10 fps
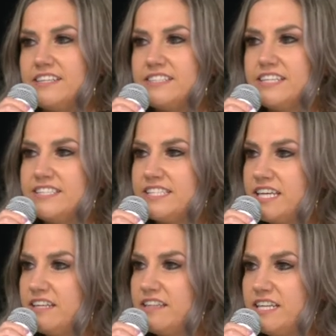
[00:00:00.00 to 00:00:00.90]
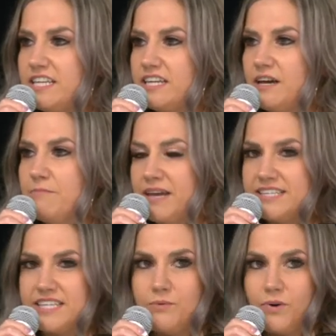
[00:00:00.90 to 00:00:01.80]
to see the
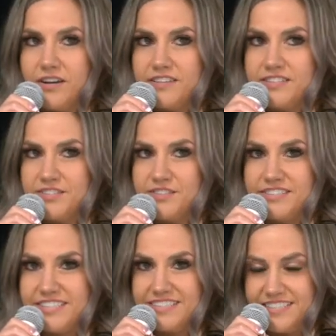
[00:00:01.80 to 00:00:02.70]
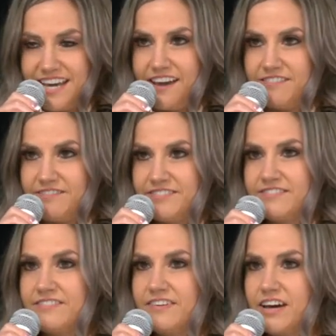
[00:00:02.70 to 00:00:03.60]
amazing work of the students and staff,
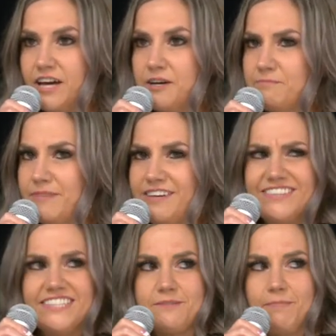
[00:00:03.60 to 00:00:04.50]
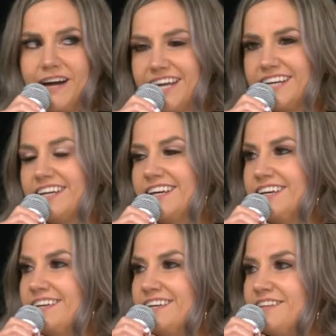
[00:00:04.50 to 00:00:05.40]
um, even despite
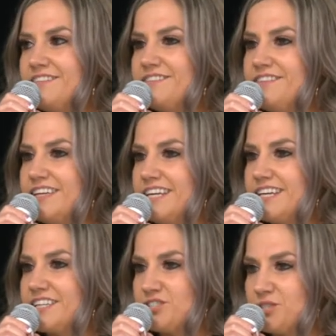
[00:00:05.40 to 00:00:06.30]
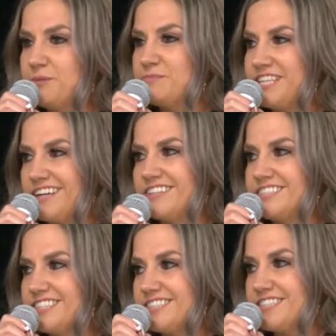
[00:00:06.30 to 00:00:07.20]
the extreme
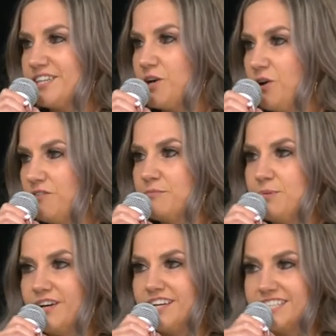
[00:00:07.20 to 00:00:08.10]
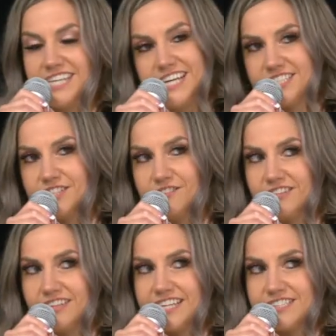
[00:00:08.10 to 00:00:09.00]
challenges that COVID put on education over
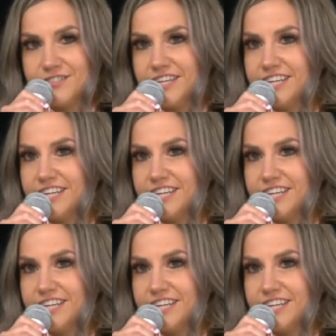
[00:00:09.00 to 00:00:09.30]
the last three